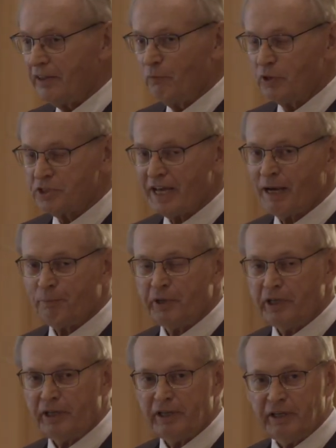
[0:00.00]
What's
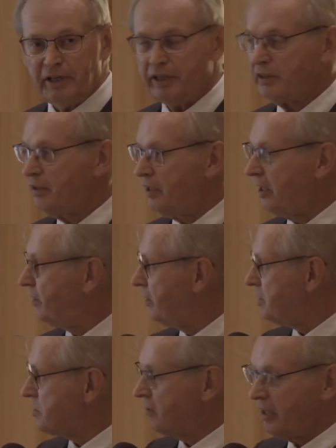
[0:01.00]
happening in
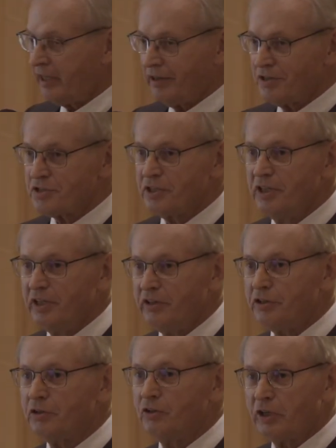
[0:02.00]
these layers,
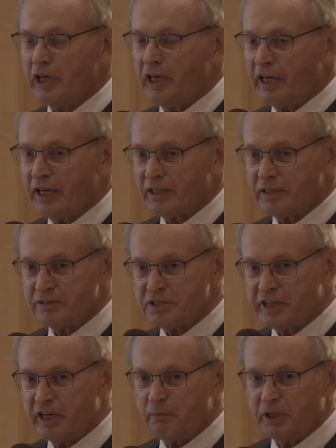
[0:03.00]
you're looking at
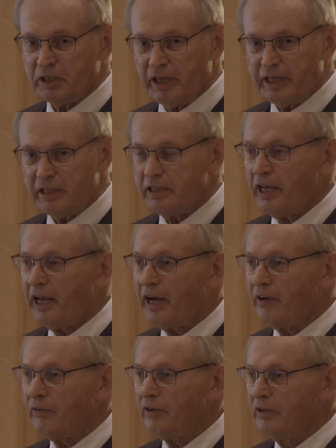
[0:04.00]
sediment laid
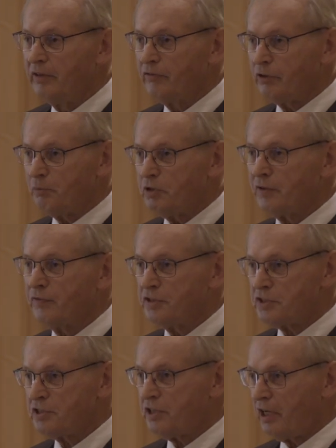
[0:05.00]
down from
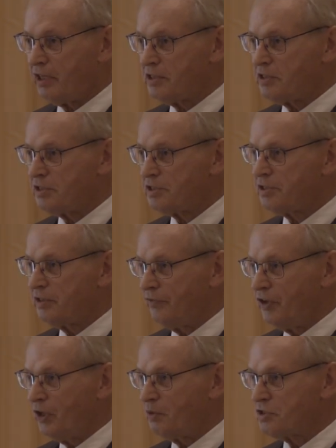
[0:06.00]
different stages of
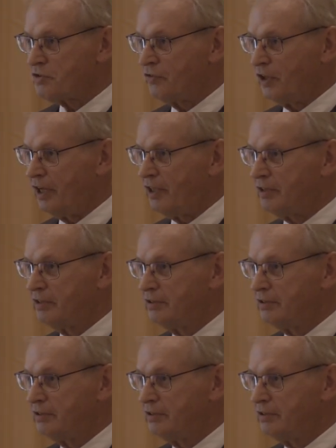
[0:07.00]
Noah's flood.